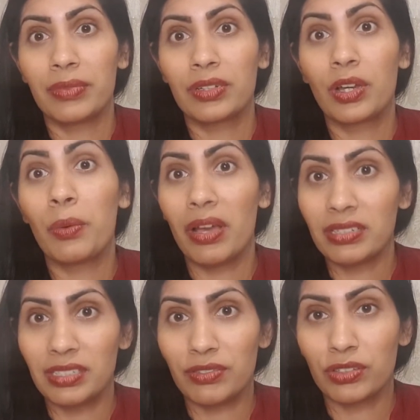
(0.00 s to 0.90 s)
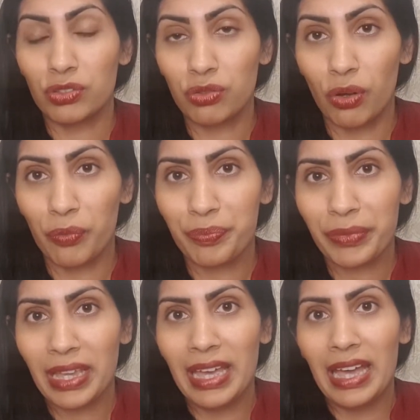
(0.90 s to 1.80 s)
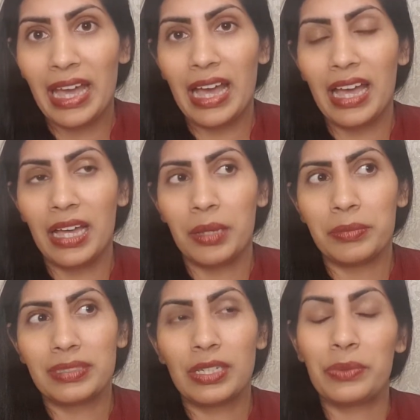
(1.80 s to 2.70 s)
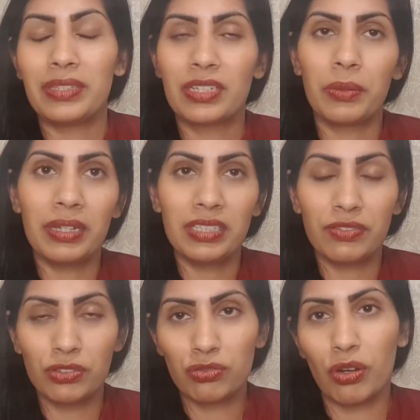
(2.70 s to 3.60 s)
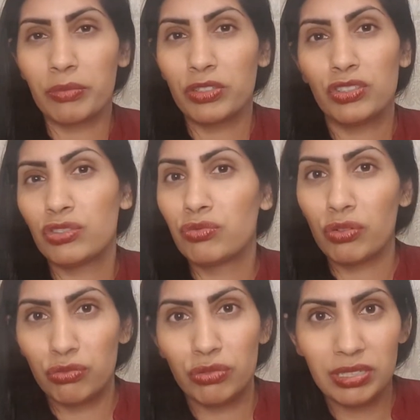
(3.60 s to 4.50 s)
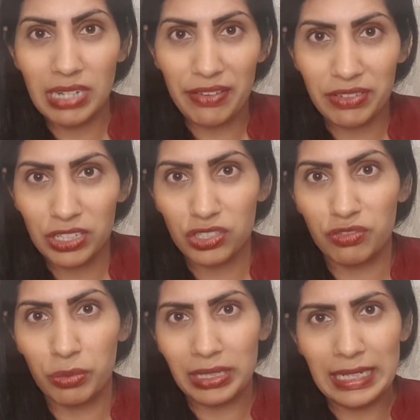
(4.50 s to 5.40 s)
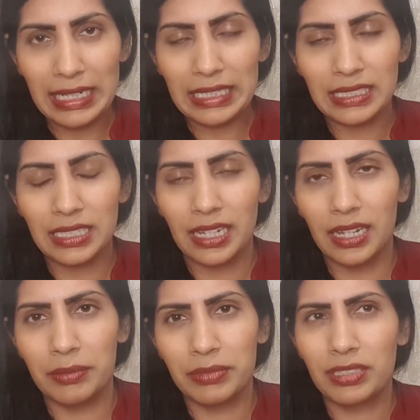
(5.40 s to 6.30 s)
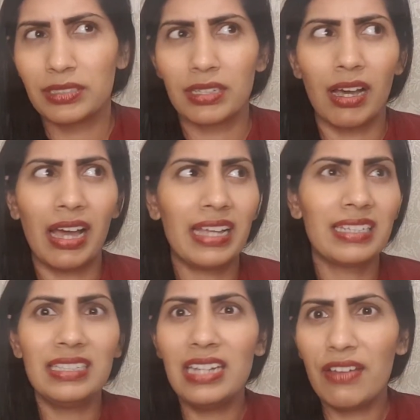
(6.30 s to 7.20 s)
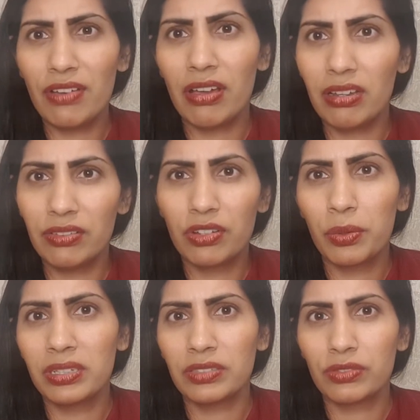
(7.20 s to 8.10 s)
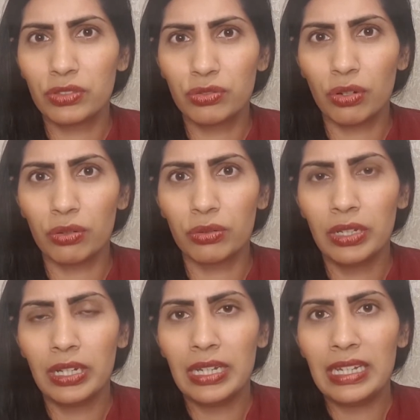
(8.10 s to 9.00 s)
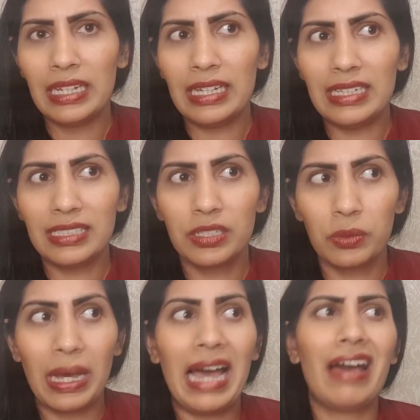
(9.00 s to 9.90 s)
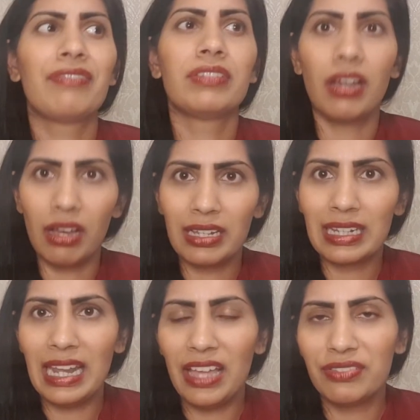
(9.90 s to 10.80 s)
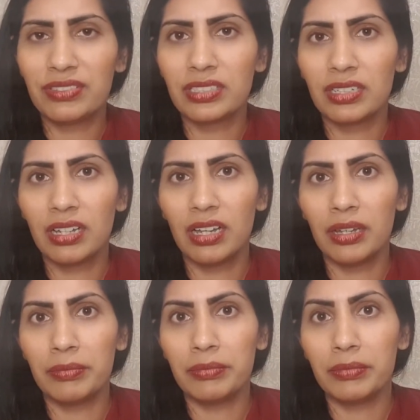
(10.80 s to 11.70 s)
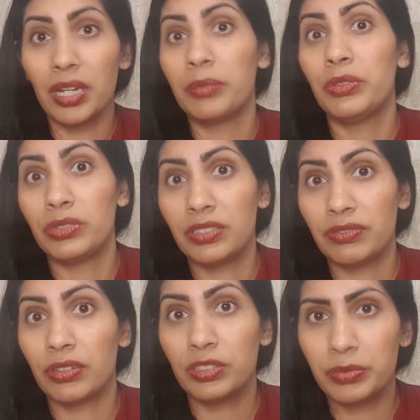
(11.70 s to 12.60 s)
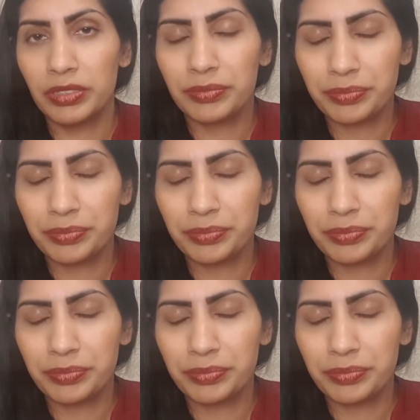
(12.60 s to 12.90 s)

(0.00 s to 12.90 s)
coercive control. So the coercive control, I'm going to just run through the definition of what it is, because I had never heard of coercive control until after I'd left my abusive husband.